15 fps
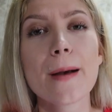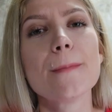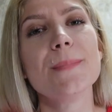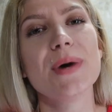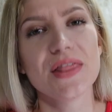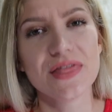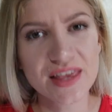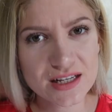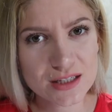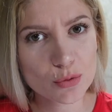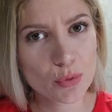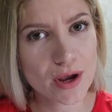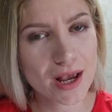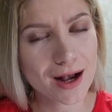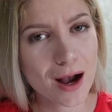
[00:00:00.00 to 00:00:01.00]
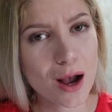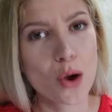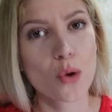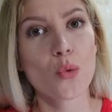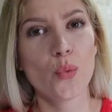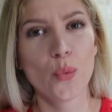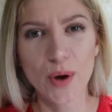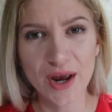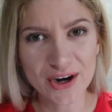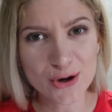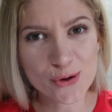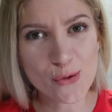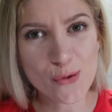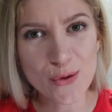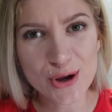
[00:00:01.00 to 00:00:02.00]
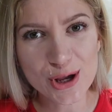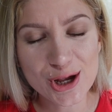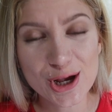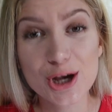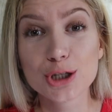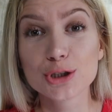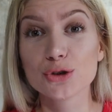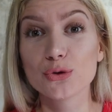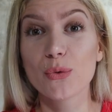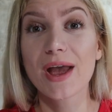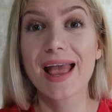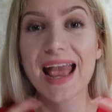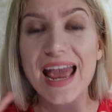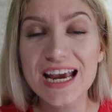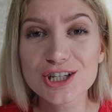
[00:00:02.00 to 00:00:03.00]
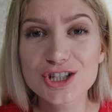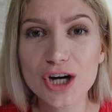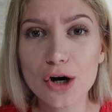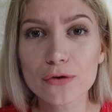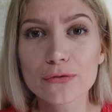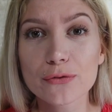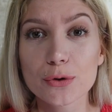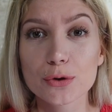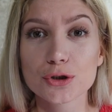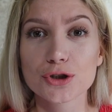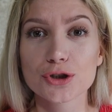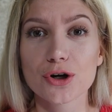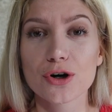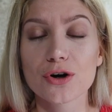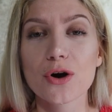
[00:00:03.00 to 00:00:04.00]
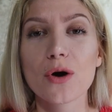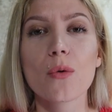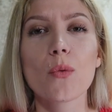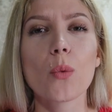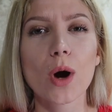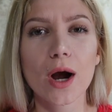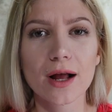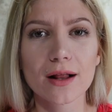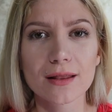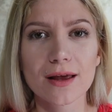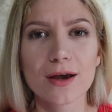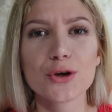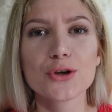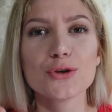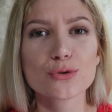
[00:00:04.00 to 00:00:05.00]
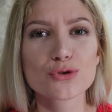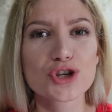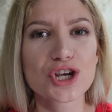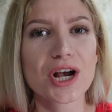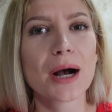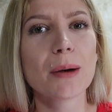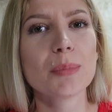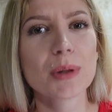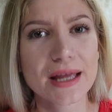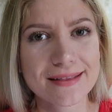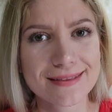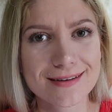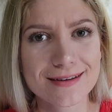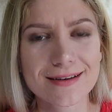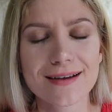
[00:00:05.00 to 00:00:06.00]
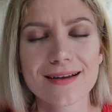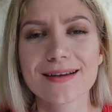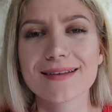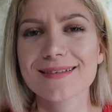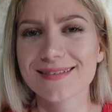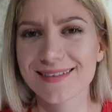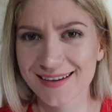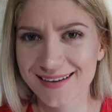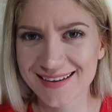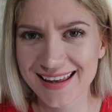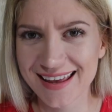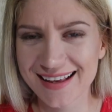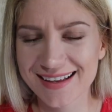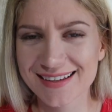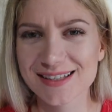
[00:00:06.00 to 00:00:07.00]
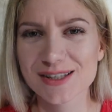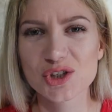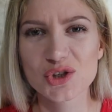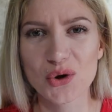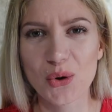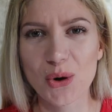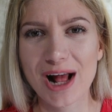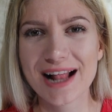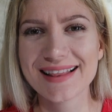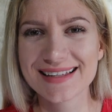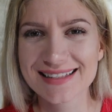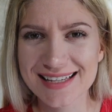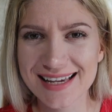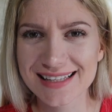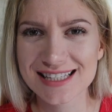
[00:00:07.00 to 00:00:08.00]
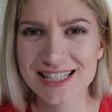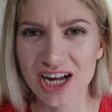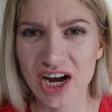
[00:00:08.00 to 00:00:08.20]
but this week we're going to age our furniture while using a blending technique. So let's get